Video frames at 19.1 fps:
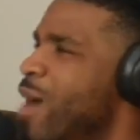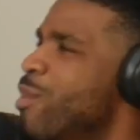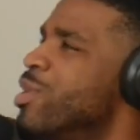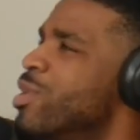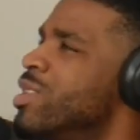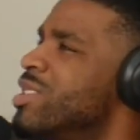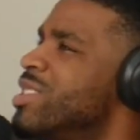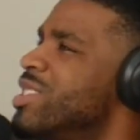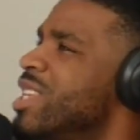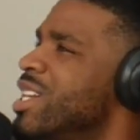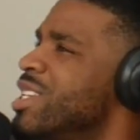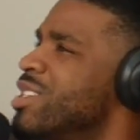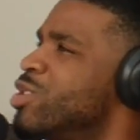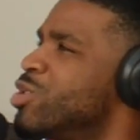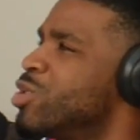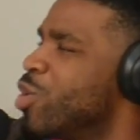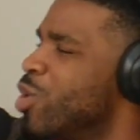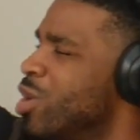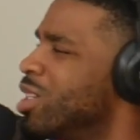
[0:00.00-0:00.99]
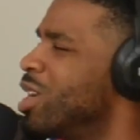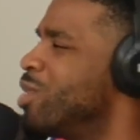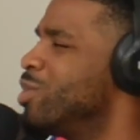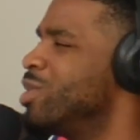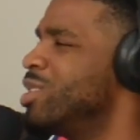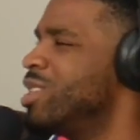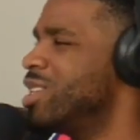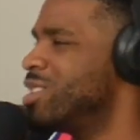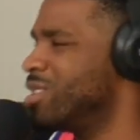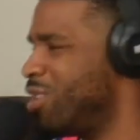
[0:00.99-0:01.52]
I wouldn't say it's short, and I
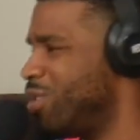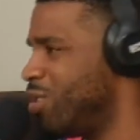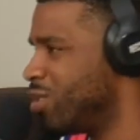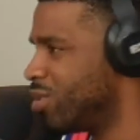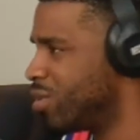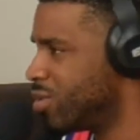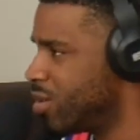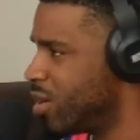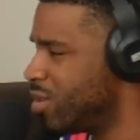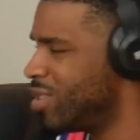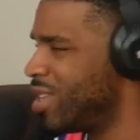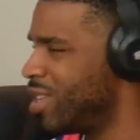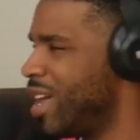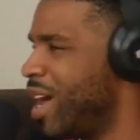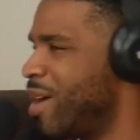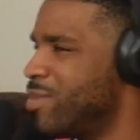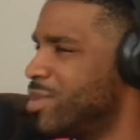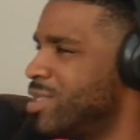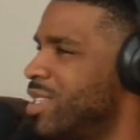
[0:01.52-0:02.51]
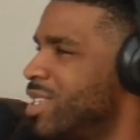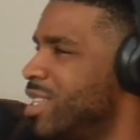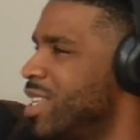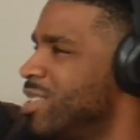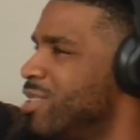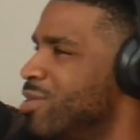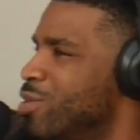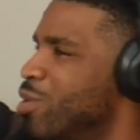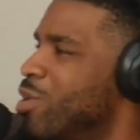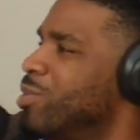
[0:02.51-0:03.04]
wouldn't say it's long. I would say
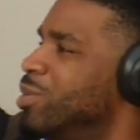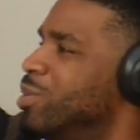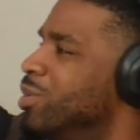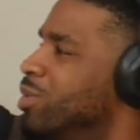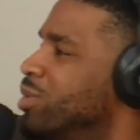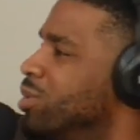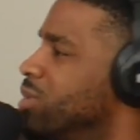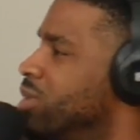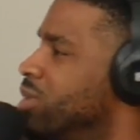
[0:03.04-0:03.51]
that's normal.